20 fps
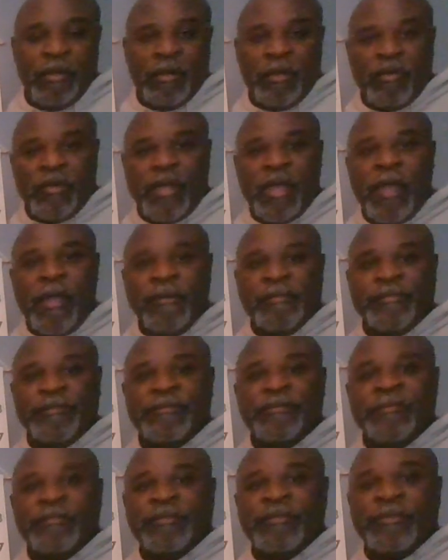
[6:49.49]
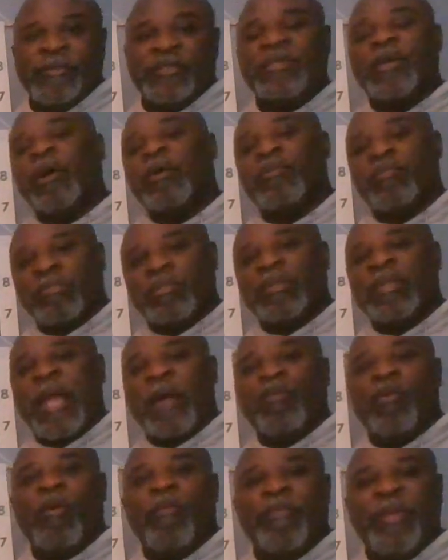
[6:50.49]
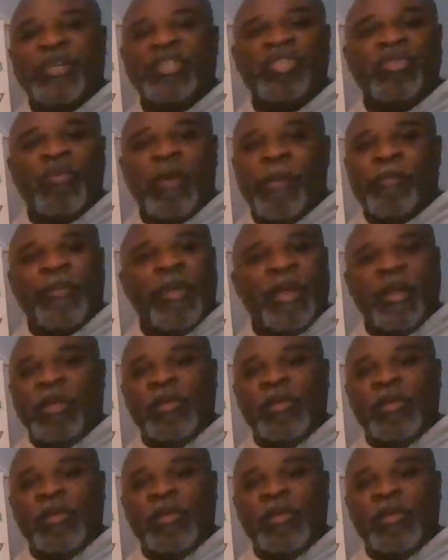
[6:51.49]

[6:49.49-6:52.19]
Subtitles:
Okay? So that won't mix you up and